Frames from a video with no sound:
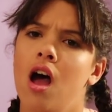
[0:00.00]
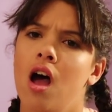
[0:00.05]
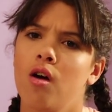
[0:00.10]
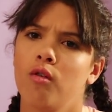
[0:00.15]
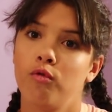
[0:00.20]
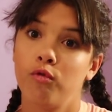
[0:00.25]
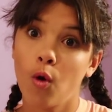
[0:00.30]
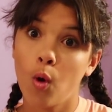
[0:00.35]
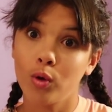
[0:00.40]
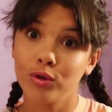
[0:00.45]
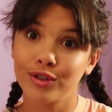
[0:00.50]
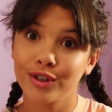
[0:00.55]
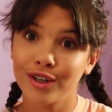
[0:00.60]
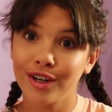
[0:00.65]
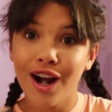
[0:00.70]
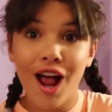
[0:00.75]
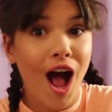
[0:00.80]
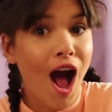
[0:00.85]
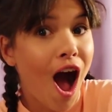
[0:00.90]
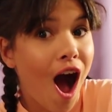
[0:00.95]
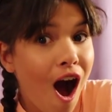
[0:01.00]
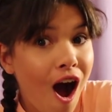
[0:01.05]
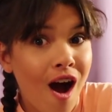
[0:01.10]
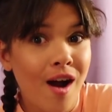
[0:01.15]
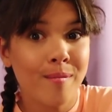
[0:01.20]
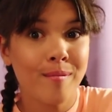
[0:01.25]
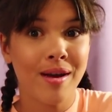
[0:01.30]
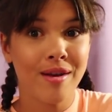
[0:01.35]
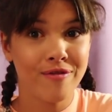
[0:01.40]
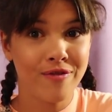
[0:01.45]
folder
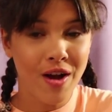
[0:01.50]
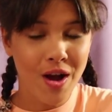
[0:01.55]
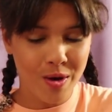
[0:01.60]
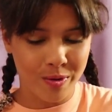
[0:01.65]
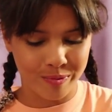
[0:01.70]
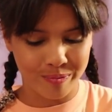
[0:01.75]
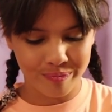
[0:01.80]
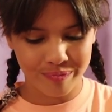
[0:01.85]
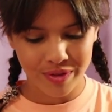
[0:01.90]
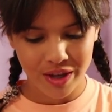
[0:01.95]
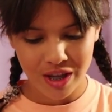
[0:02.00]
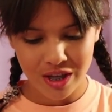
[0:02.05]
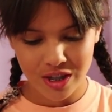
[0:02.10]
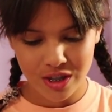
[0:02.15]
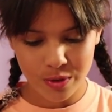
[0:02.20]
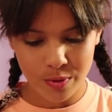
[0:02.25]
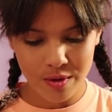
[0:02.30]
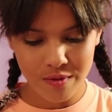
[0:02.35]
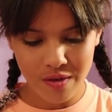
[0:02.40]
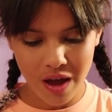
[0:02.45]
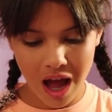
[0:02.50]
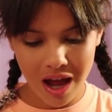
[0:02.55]
on my phone we've